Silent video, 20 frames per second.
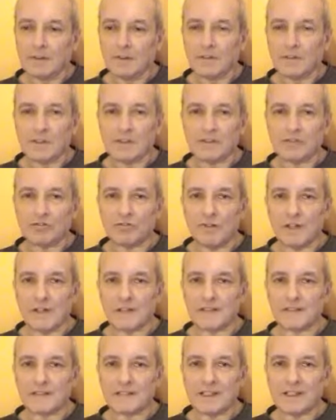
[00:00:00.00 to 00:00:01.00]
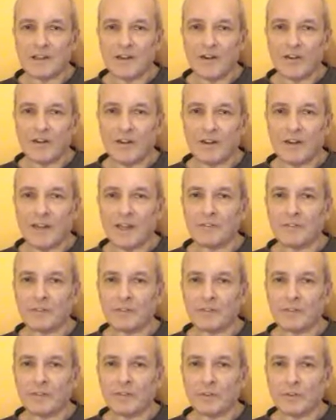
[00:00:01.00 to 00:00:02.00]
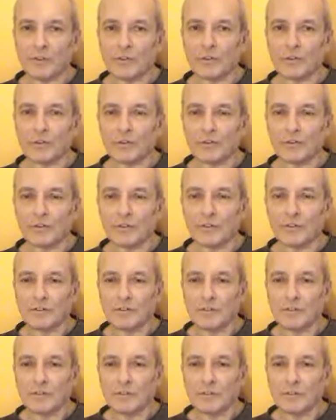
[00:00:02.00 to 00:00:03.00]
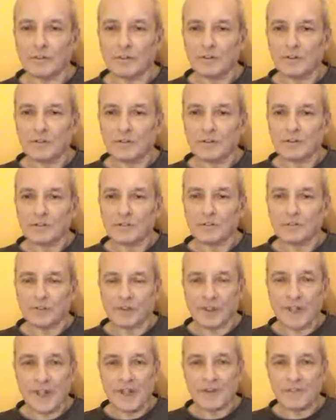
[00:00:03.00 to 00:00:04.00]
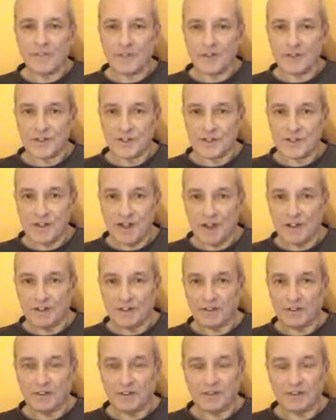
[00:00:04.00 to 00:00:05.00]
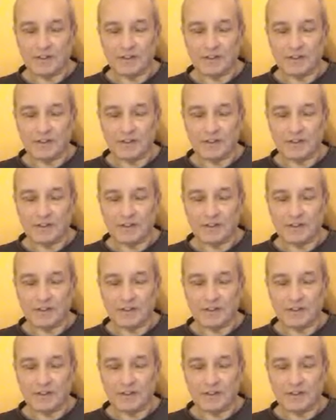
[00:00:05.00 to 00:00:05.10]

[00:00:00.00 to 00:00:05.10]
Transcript: And these rays take on a life of their own, forgetting the sun,